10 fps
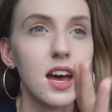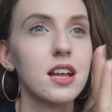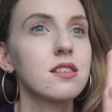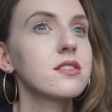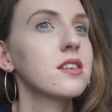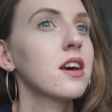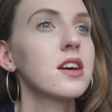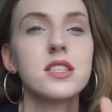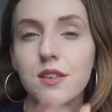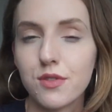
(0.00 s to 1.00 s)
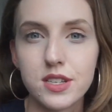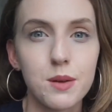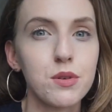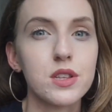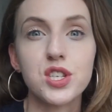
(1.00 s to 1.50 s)
and say for
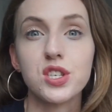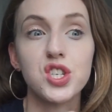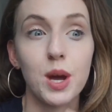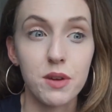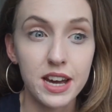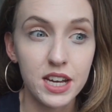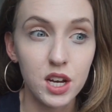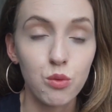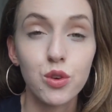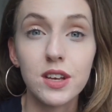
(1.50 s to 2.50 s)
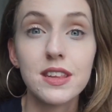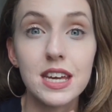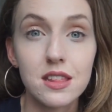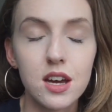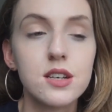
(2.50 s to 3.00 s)
example it's just Gemini ruling the
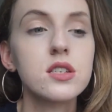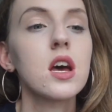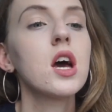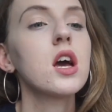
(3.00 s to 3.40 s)
8th house,